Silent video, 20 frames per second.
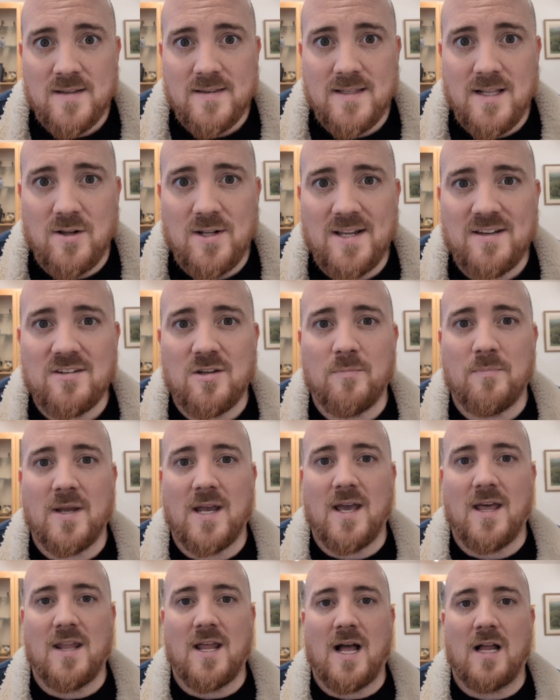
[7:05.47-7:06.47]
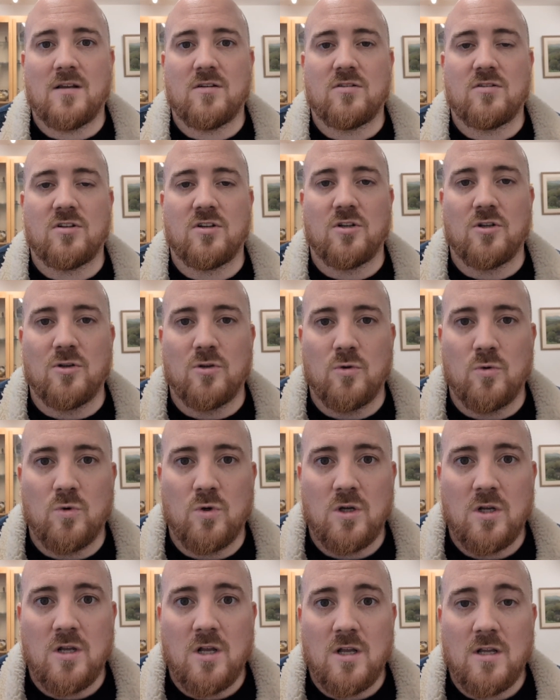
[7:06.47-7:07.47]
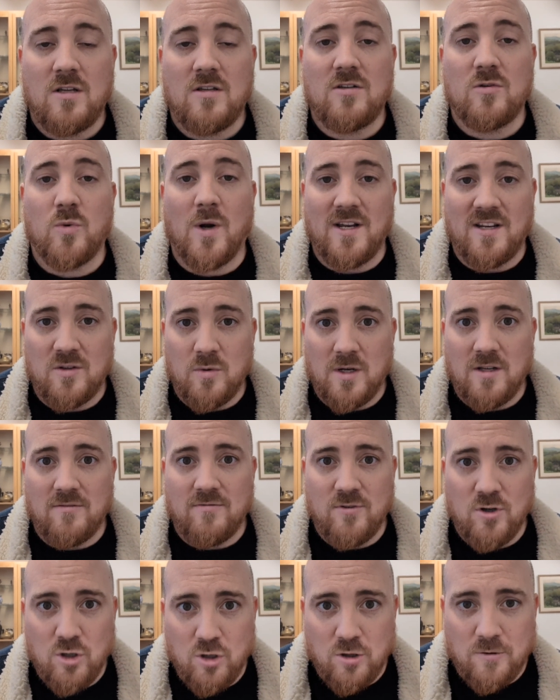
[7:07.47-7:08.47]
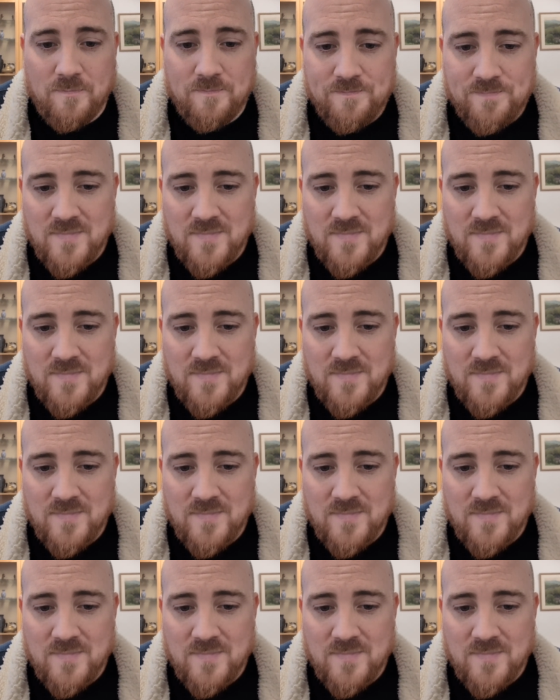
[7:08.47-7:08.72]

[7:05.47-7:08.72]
Now let's compare that to 2024.